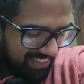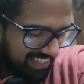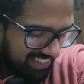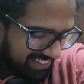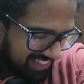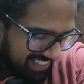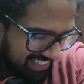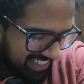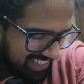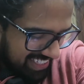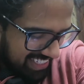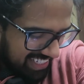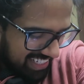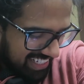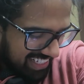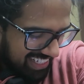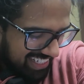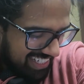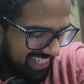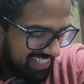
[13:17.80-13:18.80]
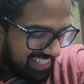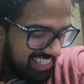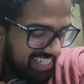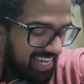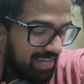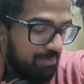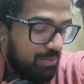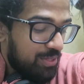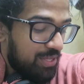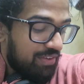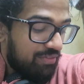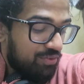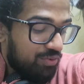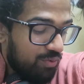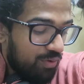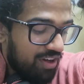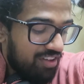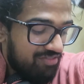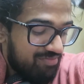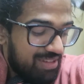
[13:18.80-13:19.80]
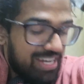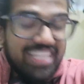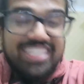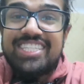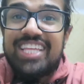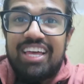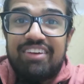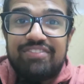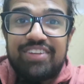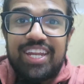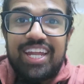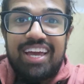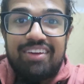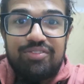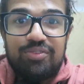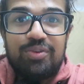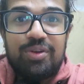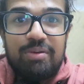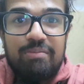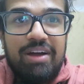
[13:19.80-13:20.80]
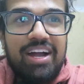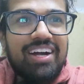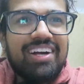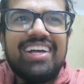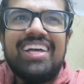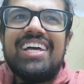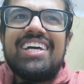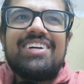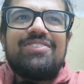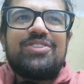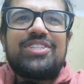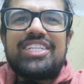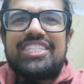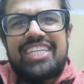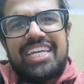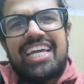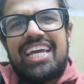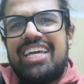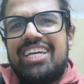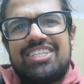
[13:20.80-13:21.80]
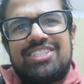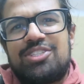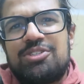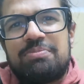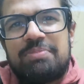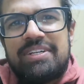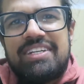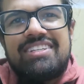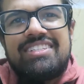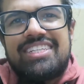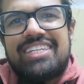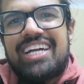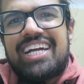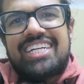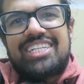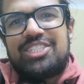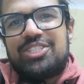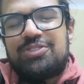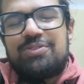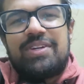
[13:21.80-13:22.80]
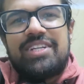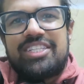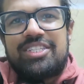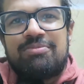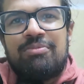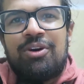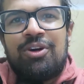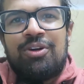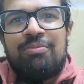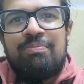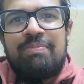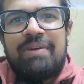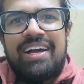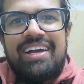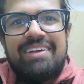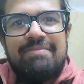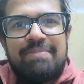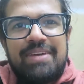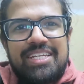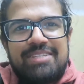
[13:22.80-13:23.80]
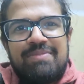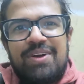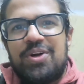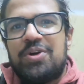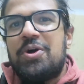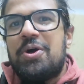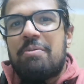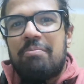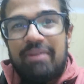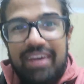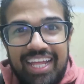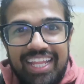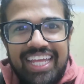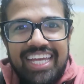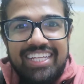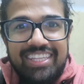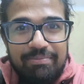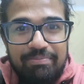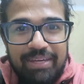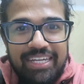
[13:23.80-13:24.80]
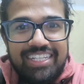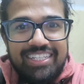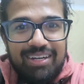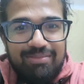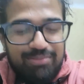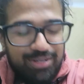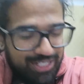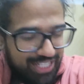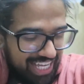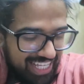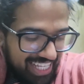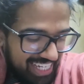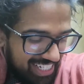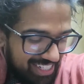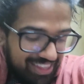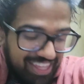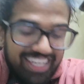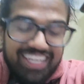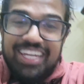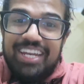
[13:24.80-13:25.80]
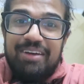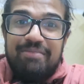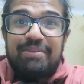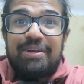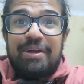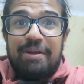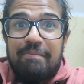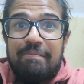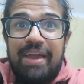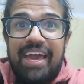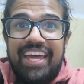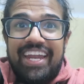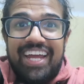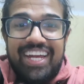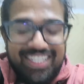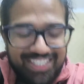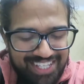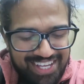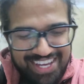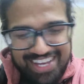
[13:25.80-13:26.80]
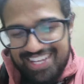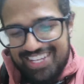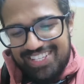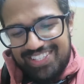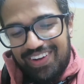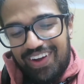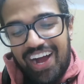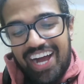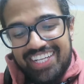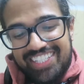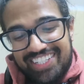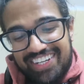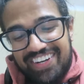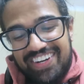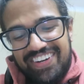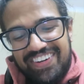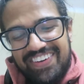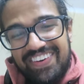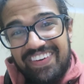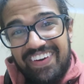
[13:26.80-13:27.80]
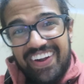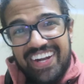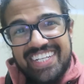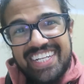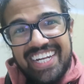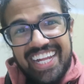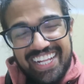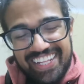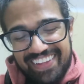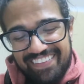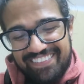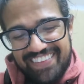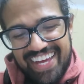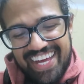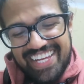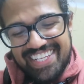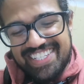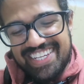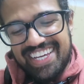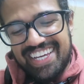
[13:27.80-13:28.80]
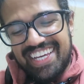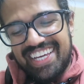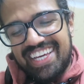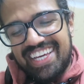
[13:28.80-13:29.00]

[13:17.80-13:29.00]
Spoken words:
what is it? At the time I only have 12 minutes left, and I have to run a mile, which is like super easy. I can just run a small pace mile, but I like the big numbers. I like thinking I'm like a badass. So I started running hella fast,